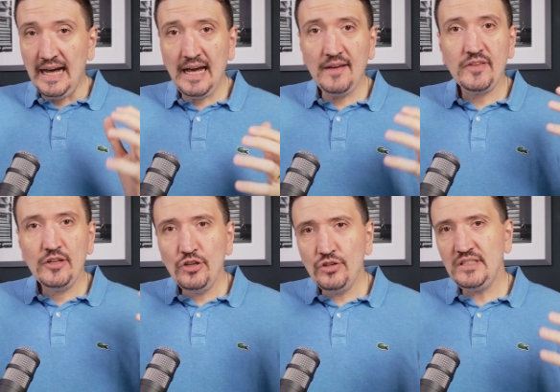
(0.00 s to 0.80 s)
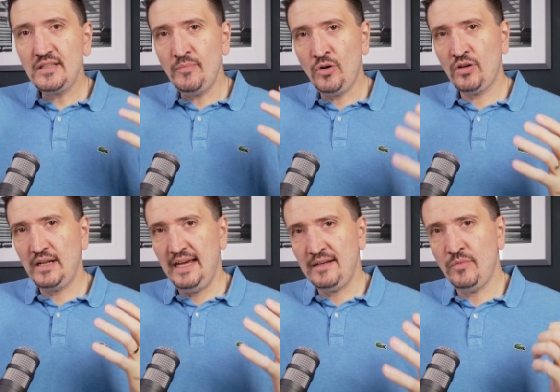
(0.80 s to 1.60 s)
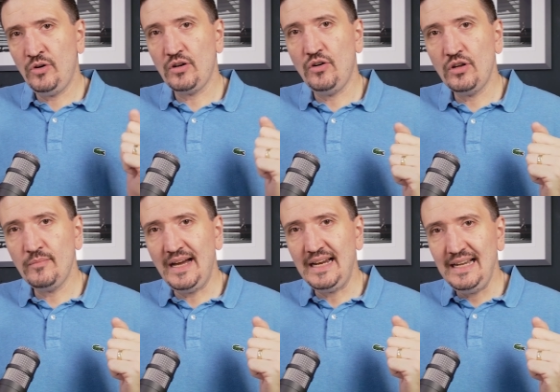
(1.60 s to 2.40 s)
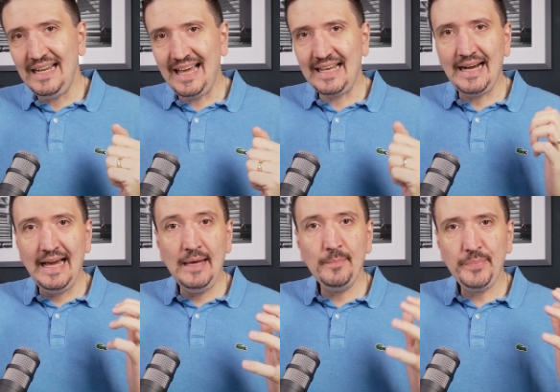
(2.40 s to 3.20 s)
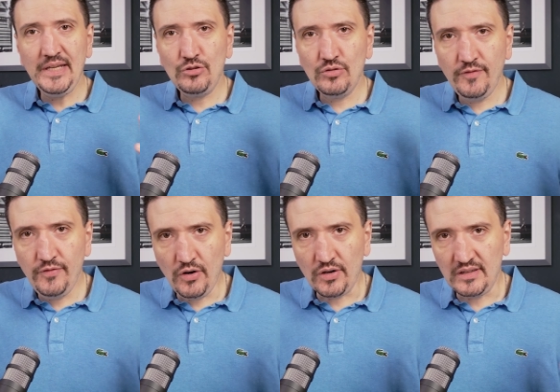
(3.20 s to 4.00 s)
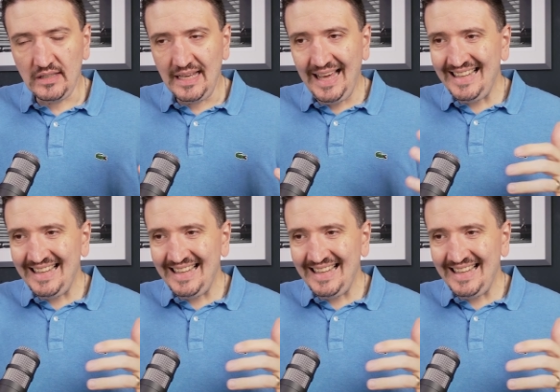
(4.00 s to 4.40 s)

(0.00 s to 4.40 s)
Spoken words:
I've used it more and more on my Leica MP240